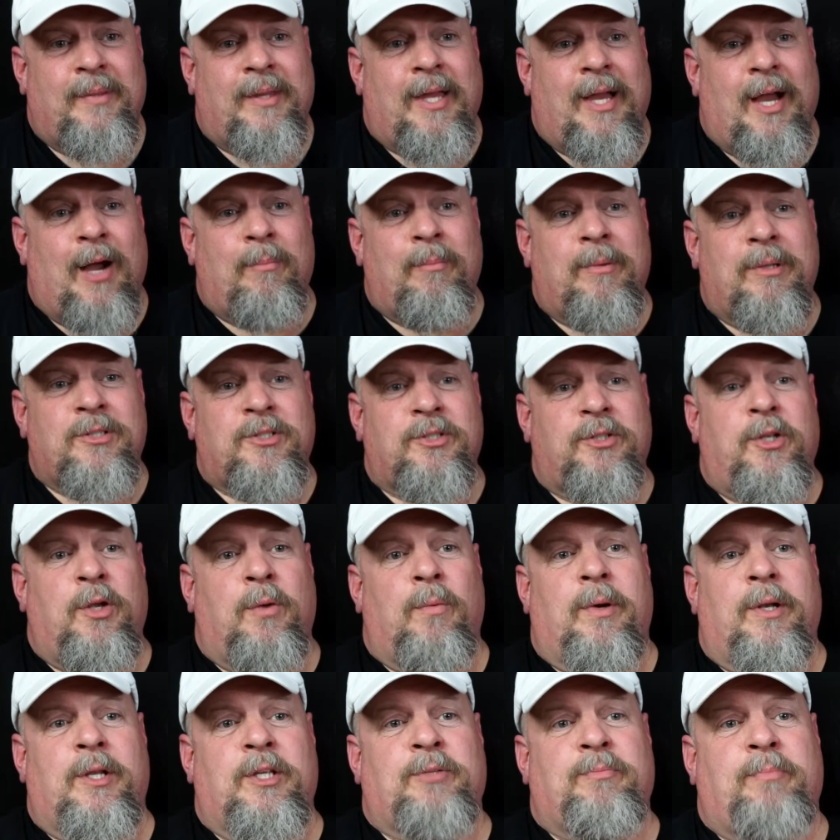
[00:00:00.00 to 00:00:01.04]
How much do you
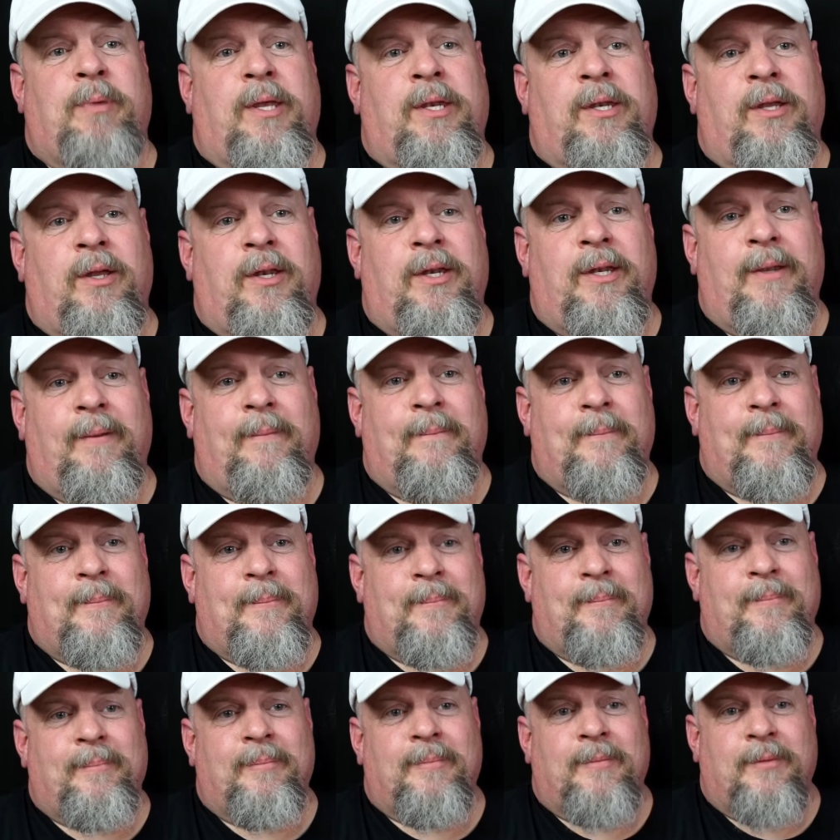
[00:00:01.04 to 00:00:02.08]
want to spend on it?
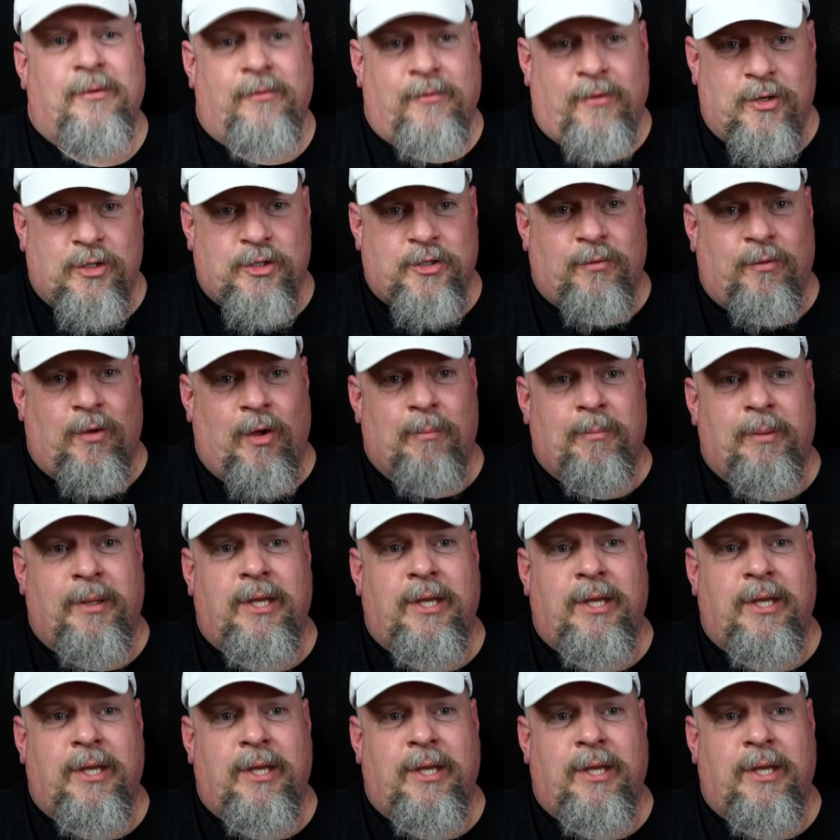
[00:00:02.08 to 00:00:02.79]
First of all,